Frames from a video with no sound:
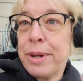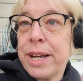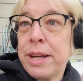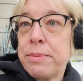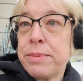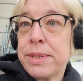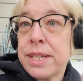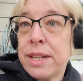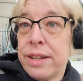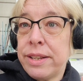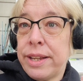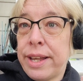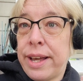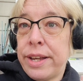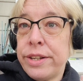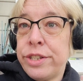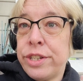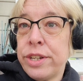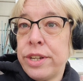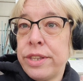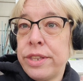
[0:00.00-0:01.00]
He becomes a
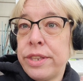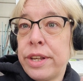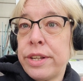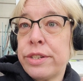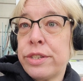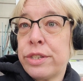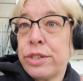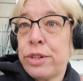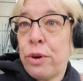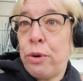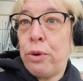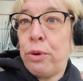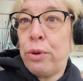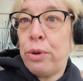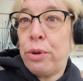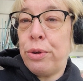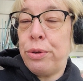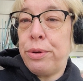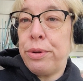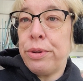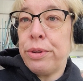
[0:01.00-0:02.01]
legend that's
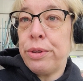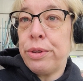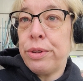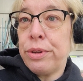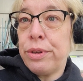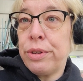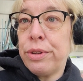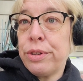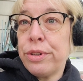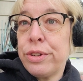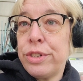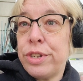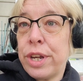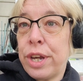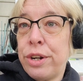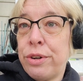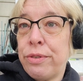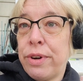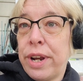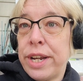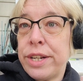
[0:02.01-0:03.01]
told
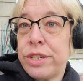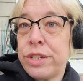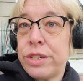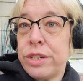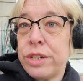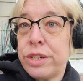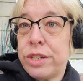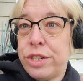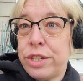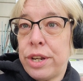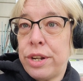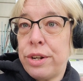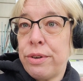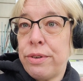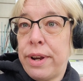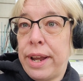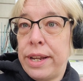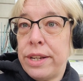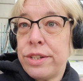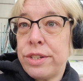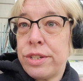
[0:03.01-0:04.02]
generation to
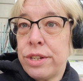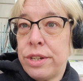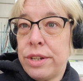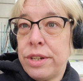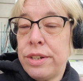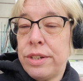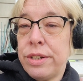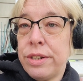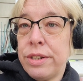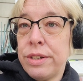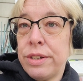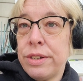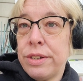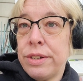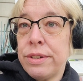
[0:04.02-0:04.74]
generation